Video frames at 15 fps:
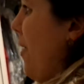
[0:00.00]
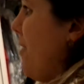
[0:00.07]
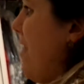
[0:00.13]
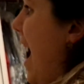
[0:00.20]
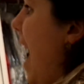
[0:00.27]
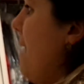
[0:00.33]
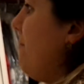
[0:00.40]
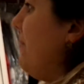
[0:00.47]

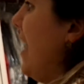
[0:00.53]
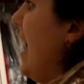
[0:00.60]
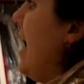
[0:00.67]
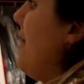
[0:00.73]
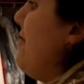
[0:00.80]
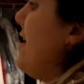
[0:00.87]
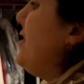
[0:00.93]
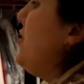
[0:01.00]
that?
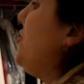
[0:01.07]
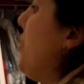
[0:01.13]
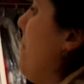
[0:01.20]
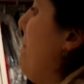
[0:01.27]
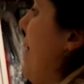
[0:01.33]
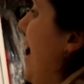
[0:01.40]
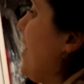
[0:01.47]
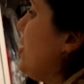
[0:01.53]
This is your
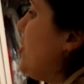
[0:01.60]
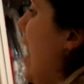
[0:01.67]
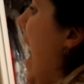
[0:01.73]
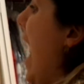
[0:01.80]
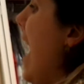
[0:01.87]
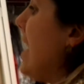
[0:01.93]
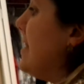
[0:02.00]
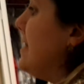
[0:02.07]
big
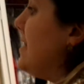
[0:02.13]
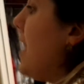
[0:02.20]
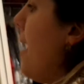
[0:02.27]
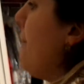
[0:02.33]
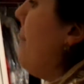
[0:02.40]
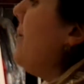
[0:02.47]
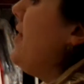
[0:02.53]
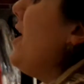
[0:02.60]
chance."
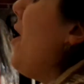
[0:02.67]
But the